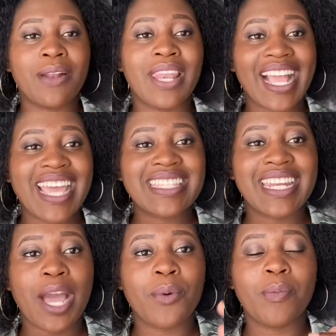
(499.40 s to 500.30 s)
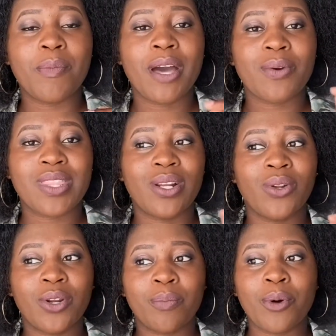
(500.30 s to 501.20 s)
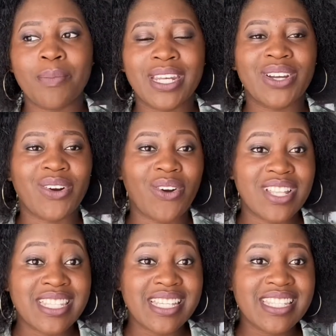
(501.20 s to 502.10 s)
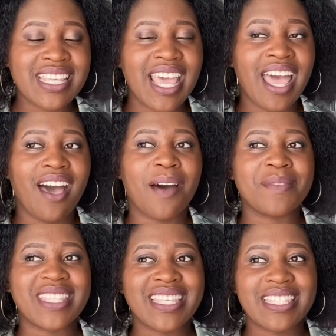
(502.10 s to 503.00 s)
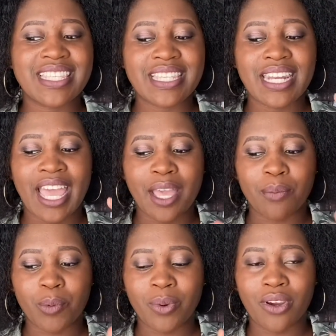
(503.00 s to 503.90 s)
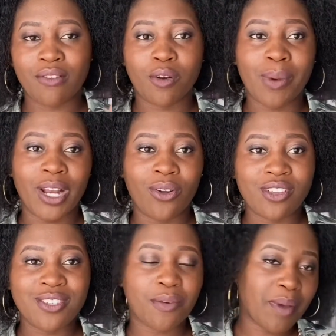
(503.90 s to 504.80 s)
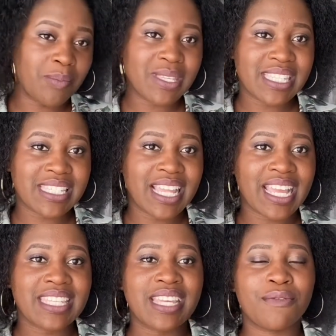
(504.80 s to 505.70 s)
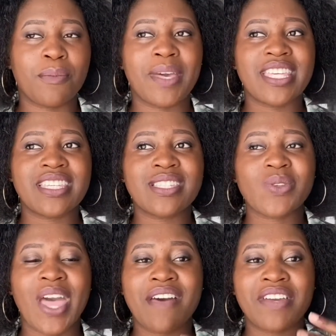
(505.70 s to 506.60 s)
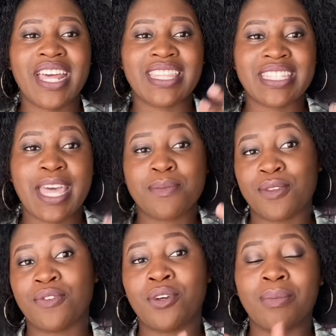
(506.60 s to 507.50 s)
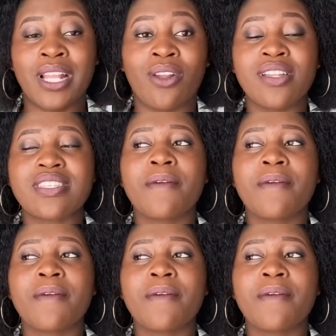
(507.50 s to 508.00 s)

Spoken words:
Like I said, I will be back with a lot more medical content. In this season, I am preparing for my launch for my business, like I said, for Pages, so I haven't had the time to film a lot.